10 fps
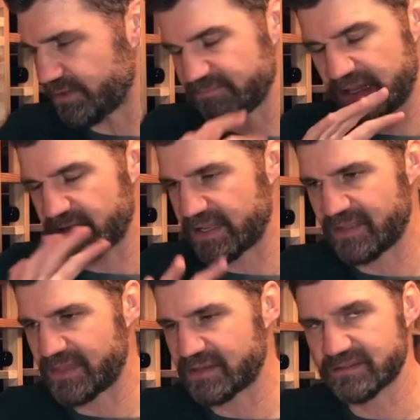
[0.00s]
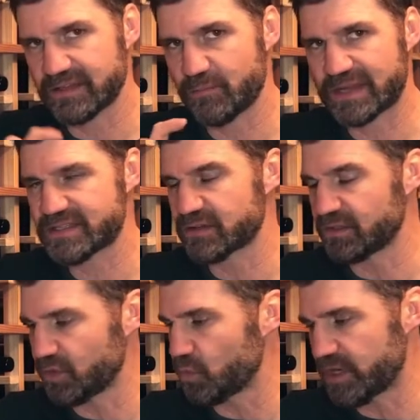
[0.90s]
And again, that might sound a
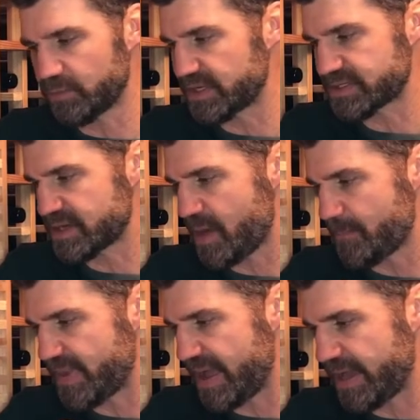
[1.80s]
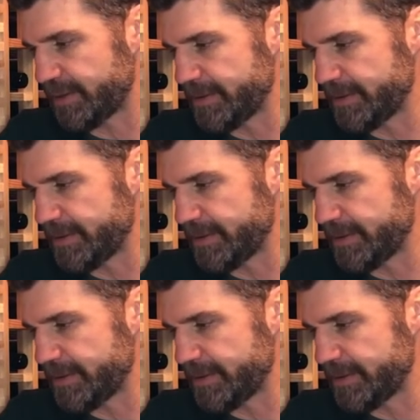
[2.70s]
little weird, but it's not bad.